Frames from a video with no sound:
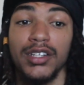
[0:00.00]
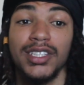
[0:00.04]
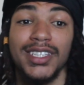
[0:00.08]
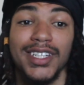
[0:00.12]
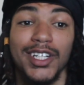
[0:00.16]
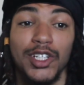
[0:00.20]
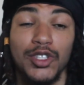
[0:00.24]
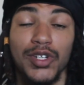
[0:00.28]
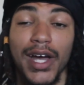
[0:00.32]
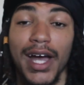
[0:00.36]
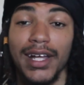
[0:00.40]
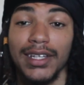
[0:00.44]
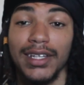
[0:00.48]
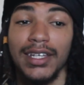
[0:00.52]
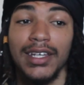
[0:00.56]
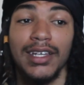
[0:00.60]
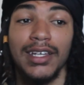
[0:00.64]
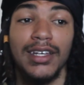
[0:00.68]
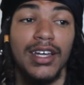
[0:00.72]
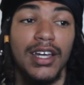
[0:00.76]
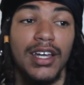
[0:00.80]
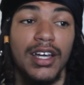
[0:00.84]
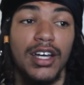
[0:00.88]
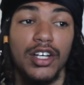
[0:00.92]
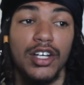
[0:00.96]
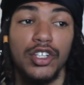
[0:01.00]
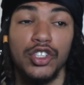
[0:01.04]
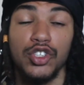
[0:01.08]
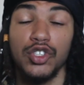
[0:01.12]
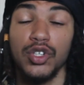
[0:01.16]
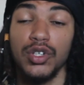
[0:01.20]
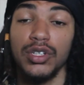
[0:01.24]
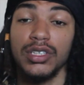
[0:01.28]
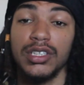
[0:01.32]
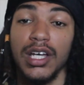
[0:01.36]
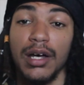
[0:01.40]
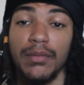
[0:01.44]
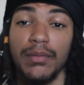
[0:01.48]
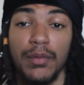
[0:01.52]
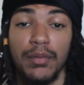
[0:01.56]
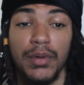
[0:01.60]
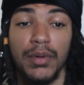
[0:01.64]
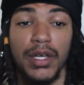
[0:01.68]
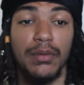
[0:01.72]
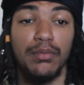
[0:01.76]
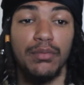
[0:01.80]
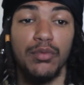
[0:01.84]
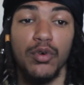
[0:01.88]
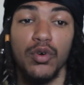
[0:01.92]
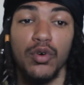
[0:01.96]
to attracting certain type of
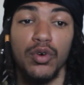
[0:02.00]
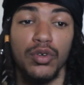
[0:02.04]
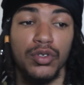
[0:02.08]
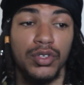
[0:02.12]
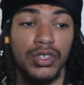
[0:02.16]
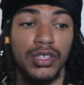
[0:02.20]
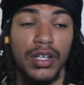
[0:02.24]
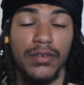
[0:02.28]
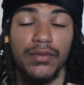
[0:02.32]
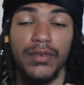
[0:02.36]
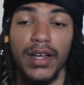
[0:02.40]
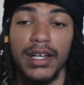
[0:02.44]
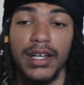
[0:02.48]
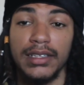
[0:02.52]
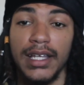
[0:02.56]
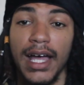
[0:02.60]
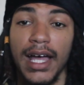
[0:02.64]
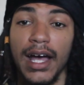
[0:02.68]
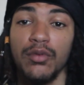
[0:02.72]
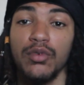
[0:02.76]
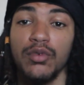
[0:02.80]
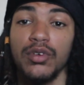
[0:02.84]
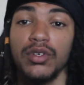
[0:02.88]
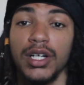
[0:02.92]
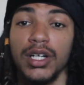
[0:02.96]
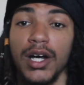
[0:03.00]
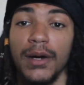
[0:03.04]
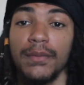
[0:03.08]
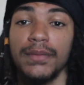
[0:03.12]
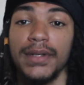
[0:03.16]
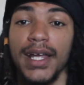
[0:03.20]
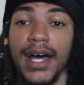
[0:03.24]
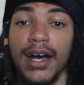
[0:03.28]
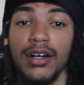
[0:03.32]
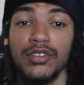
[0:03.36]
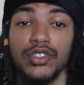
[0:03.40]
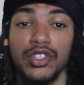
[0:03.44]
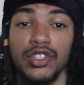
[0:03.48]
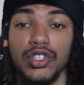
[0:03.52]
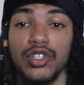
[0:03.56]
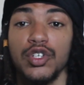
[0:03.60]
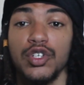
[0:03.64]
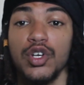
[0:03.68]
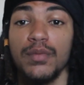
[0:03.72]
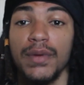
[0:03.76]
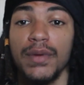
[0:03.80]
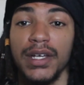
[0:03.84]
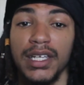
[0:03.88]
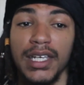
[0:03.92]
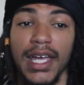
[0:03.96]
people or stuff like that would come down to
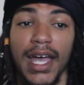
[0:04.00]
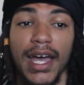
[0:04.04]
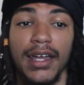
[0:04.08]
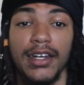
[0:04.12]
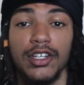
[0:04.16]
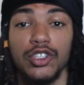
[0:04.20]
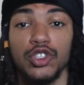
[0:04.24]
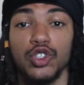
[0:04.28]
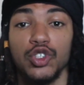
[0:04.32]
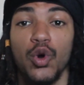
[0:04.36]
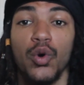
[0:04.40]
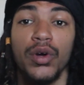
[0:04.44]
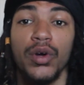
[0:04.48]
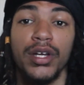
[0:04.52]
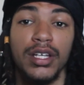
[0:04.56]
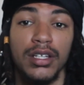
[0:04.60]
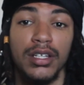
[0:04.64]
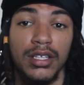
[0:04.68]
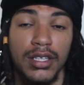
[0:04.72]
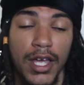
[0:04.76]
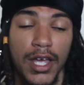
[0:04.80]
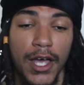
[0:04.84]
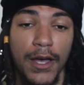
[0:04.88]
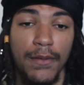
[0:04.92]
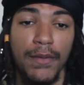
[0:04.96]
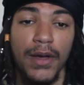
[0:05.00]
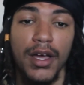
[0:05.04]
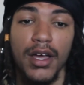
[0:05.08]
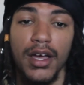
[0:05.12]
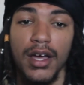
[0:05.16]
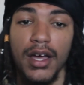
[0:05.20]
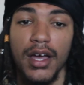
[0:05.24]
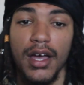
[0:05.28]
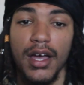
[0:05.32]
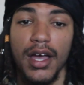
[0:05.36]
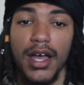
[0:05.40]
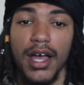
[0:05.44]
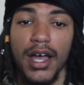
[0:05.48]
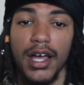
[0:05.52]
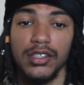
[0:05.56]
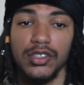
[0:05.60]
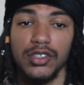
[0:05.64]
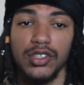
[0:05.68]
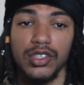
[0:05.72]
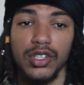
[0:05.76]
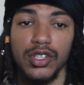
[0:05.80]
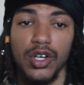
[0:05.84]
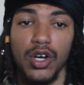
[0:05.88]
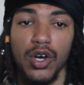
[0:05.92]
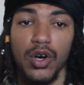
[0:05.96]
your mechanics going in depth. And
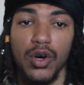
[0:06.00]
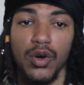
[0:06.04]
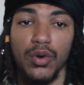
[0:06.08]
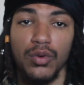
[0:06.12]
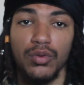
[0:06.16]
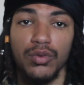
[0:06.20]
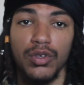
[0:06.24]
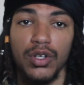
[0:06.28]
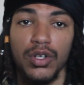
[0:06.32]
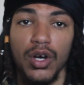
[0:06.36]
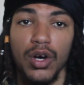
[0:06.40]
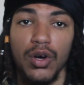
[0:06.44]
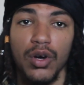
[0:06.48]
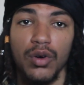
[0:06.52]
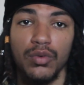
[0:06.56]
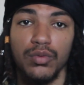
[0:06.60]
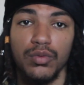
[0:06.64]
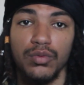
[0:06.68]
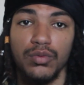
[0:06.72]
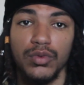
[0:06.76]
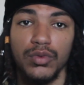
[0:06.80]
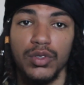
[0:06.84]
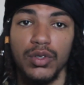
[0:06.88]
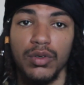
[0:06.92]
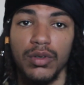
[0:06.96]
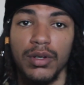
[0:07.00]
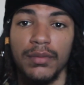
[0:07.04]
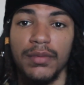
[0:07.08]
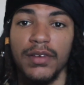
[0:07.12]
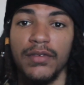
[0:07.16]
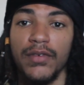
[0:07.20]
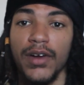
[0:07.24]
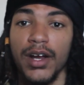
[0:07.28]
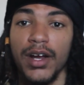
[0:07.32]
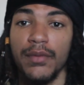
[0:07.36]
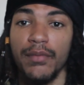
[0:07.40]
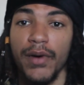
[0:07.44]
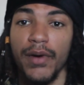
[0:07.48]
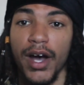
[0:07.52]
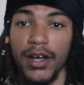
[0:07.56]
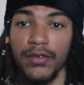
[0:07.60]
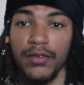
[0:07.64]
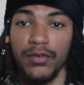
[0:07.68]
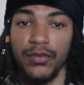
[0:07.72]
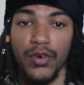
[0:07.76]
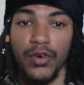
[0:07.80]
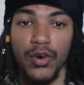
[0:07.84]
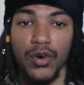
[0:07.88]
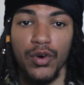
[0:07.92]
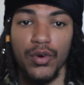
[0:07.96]
so, you want to be very
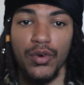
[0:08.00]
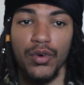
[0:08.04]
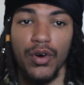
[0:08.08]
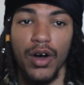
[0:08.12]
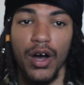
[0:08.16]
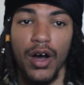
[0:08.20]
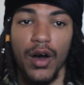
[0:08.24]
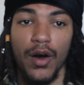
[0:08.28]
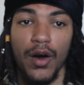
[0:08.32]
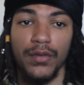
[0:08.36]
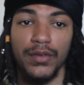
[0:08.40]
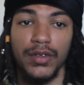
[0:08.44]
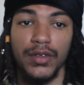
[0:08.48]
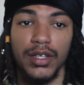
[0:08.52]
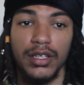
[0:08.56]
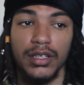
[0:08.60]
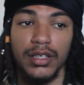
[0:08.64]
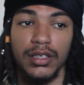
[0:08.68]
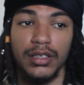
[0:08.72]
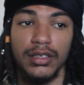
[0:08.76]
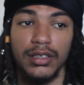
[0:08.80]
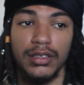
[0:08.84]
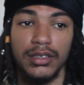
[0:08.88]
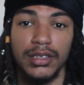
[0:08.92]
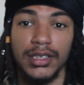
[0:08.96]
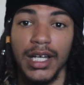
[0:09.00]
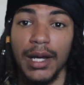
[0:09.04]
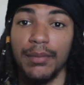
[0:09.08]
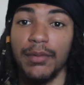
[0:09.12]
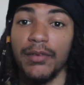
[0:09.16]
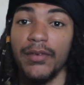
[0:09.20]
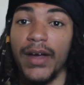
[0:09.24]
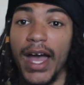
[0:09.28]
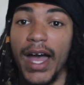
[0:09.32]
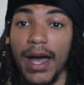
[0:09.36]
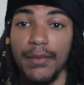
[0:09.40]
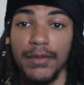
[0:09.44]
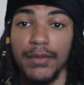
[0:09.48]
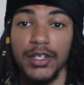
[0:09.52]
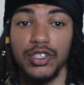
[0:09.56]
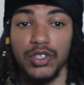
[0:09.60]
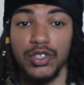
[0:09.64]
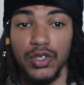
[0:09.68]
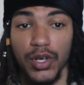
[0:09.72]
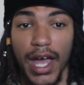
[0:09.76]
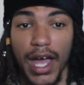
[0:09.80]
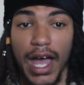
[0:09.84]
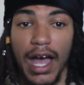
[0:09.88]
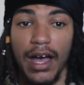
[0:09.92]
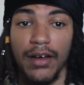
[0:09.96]
mindful of the type of habits
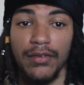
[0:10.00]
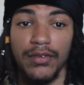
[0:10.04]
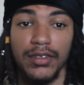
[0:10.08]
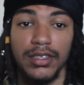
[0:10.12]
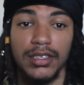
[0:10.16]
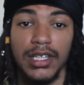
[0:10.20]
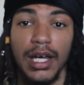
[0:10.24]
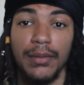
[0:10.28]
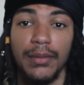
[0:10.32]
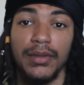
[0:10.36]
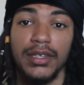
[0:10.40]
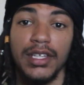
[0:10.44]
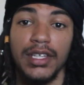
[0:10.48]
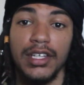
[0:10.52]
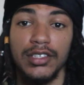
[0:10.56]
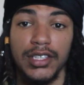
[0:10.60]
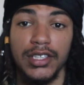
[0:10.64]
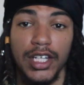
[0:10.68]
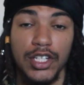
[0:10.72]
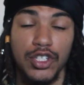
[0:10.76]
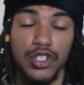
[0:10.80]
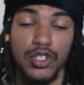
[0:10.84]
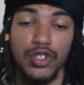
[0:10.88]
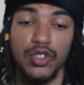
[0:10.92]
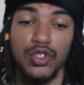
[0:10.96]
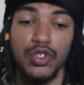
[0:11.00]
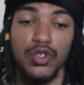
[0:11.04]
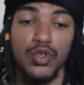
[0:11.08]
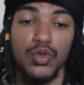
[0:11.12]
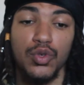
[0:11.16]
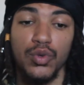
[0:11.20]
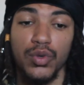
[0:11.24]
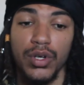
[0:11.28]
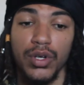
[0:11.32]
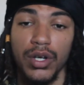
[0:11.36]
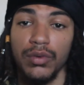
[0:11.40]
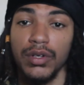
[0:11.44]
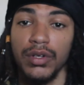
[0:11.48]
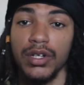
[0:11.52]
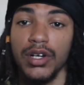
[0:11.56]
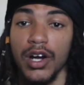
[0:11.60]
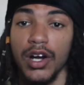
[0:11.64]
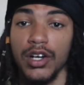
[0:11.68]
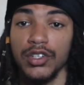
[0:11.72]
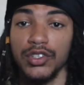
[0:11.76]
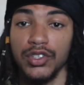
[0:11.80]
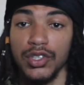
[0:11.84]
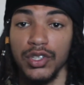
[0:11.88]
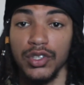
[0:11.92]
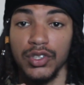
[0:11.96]
you have and type of things that you do in
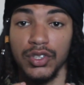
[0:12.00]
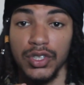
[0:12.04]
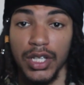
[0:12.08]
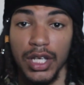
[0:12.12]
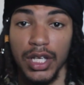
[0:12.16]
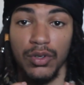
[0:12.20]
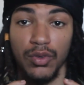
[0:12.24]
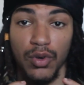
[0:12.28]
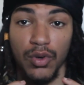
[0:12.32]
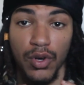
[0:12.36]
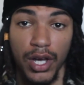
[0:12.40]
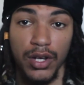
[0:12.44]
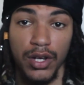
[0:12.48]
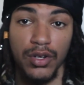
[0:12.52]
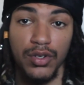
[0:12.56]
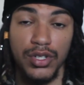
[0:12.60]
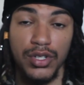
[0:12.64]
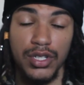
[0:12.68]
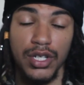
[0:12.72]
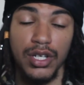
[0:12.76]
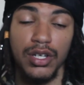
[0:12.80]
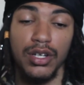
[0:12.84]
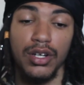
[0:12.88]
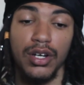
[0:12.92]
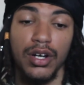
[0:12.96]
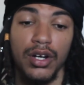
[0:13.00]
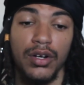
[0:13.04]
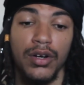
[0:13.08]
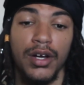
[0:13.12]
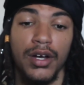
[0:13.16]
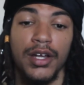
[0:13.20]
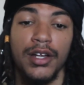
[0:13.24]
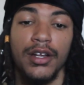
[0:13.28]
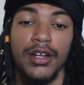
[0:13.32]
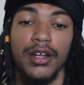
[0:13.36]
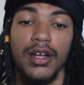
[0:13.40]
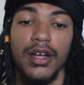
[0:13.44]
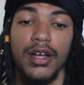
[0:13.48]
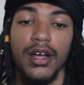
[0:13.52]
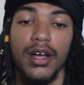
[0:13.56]
regards to your sacral energy, all right?